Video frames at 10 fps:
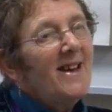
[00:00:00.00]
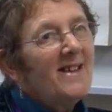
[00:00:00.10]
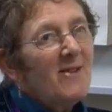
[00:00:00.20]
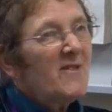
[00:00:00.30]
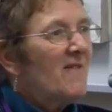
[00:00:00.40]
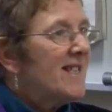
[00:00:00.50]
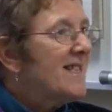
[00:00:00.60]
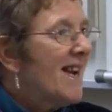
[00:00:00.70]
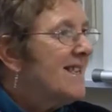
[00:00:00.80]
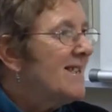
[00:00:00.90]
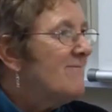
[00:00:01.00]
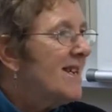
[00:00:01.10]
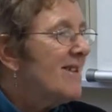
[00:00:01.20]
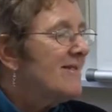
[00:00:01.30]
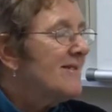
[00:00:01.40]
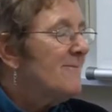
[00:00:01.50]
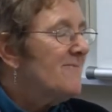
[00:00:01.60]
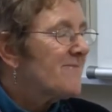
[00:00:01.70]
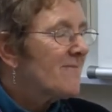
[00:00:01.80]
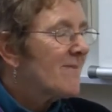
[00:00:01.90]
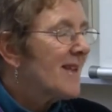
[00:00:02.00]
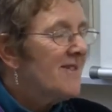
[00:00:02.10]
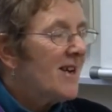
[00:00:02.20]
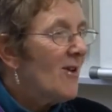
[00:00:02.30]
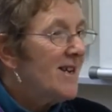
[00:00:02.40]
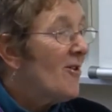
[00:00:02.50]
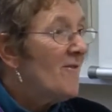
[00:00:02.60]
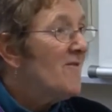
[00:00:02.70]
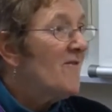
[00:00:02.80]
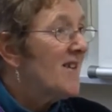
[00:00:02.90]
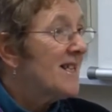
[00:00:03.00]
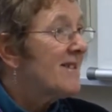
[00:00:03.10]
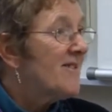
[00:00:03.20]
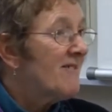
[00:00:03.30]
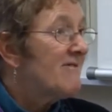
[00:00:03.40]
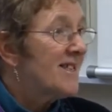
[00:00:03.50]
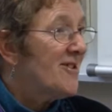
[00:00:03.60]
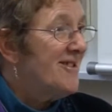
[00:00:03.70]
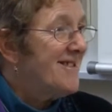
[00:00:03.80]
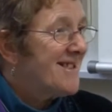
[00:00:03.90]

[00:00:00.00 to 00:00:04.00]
That was fascinating because they quite often fiddled their results